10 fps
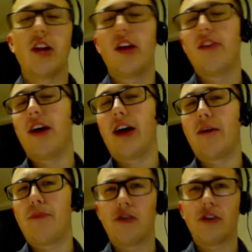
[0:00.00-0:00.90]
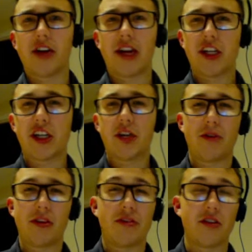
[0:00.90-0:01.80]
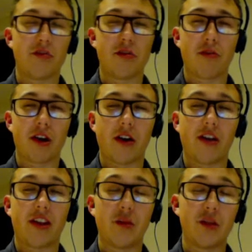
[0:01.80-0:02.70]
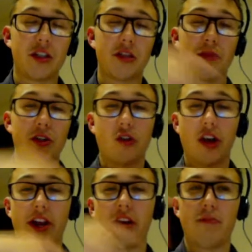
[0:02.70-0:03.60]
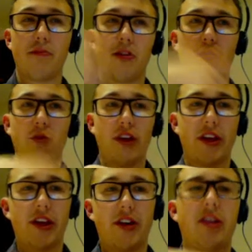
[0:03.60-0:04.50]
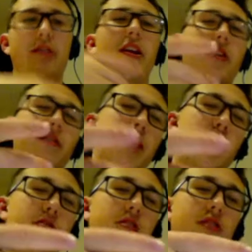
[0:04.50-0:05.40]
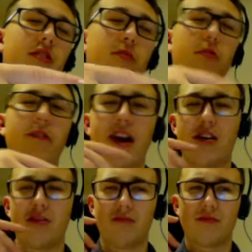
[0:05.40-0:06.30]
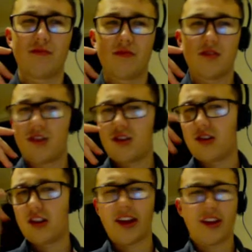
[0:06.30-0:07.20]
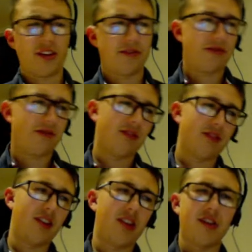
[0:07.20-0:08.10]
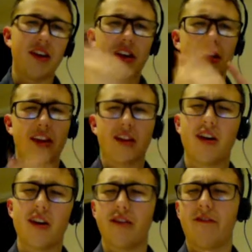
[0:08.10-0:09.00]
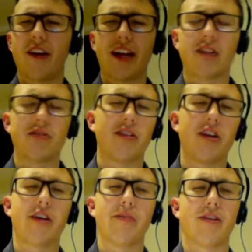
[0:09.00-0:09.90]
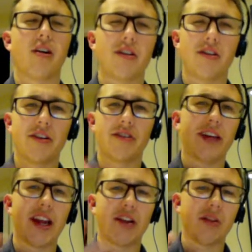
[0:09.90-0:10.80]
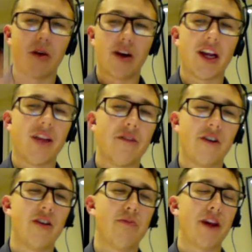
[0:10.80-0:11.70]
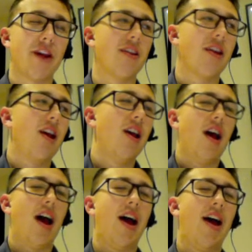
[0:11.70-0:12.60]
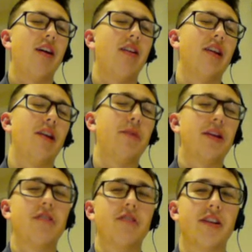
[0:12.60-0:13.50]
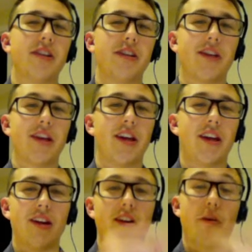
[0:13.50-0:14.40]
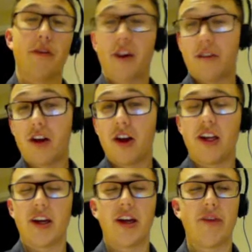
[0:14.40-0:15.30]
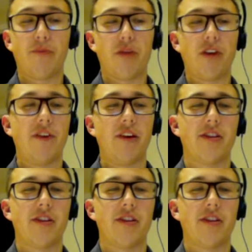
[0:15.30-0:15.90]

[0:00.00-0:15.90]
that Bitcoin could actually be used as a proper currency, which could be traded between individuals without, like, needing certain financial circumstances just to get into the market in the first place. And it'll be interesting to see, like we've covered earlier in previous